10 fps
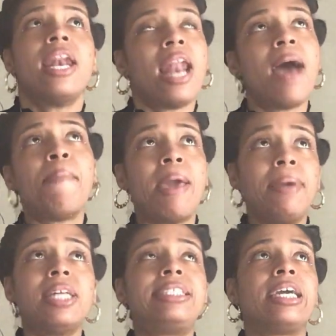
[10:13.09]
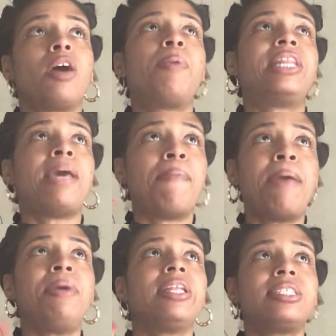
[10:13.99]
not maybe to tarot, but they
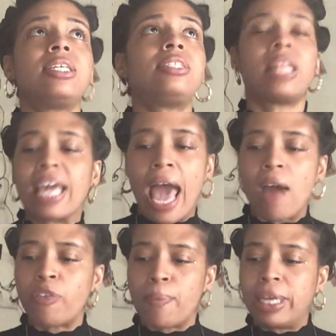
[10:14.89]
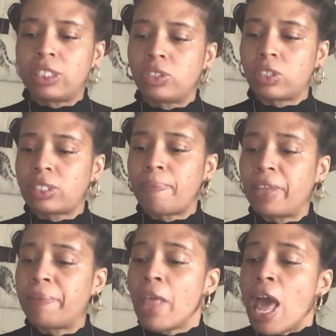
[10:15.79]
may be listening to like affirmations or
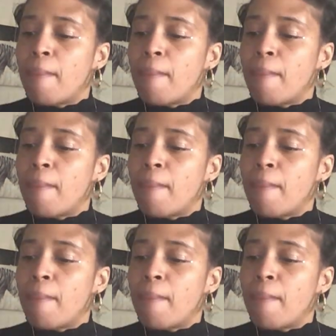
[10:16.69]
something.